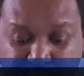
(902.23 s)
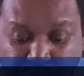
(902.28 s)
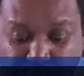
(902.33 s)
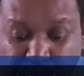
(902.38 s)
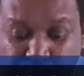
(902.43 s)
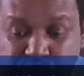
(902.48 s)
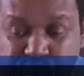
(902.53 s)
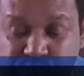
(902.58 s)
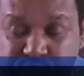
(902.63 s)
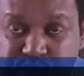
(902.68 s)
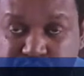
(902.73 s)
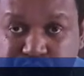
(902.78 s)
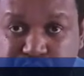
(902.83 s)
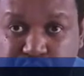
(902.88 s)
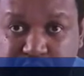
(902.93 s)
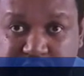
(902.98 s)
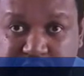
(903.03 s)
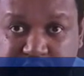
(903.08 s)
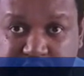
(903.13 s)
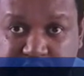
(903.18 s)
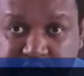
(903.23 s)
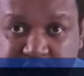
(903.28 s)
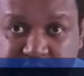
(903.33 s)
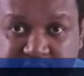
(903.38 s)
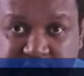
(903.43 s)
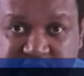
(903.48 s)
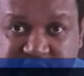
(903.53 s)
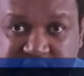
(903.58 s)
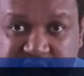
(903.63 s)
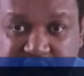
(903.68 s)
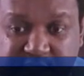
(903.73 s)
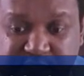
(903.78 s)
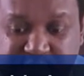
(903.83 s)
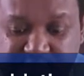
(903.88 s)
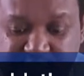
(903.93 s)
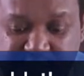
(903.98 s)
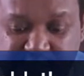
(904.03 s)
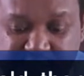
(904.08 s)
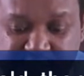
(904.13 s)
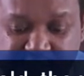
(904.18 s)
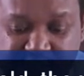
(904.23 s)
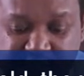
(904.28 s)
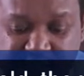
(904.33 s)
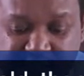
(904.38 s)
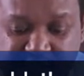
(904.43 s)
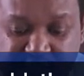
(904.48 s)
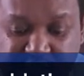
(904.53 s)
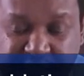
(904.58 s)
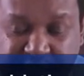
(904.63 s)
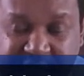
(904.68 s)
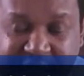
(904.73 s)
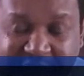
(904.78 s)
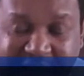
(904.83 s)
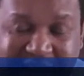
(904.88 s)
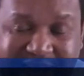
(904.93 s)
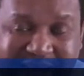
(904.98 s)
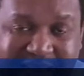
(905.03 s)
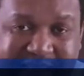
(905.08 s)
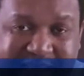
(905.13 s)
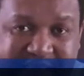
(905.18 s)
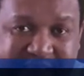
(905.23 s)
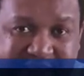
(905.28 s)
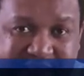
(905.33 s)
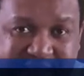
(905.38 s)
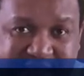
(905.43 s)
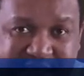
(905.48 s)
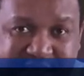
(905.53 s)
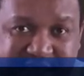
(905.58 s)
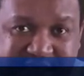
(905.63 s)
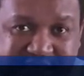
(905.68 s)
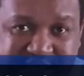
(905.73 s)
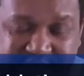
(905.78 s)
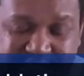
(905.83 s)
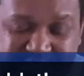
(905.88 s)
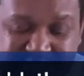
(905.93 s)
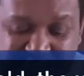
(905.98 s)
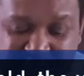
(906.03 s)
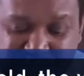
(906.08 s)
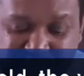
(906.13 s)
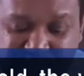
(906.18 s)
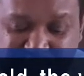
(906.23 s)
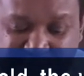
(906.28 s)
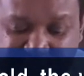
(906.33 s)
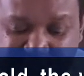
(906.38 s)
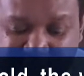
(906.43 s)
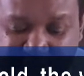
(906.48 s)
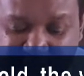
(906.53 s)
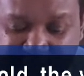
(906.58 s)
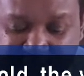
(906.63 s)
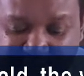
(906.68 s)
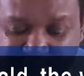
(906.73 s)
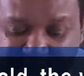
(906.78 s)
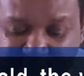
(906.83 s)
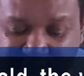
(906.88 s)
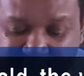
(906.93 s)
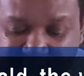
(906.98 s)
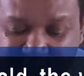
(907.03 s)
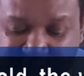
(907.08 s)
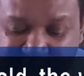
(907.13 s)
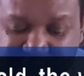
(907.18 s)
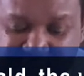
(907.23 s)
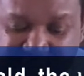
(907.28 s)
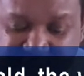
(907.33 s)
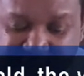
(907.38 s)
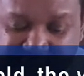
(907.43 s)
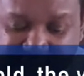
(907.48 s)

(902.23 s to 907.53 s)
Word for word: own body shall be your hair. I like it in the King James. It put it nice. It says in